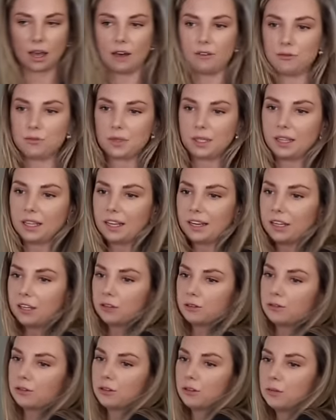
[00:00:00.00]
have plenty
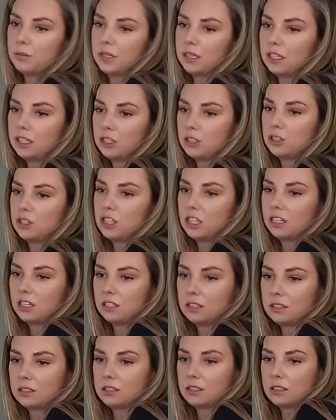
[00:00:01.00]
of room in these
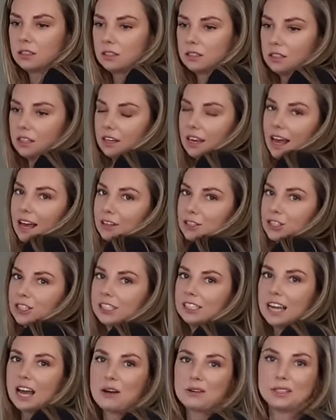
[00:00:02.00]
jeans because they're
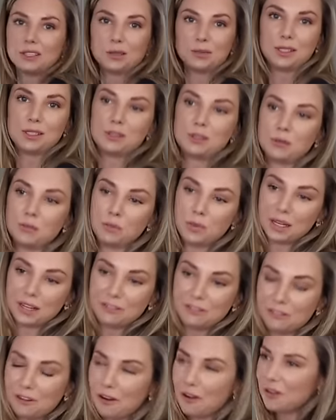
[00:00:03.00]
actually now a little bit too big
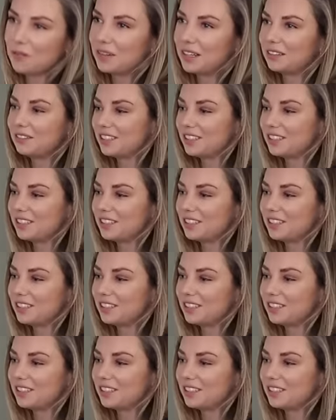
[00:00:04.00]
for me,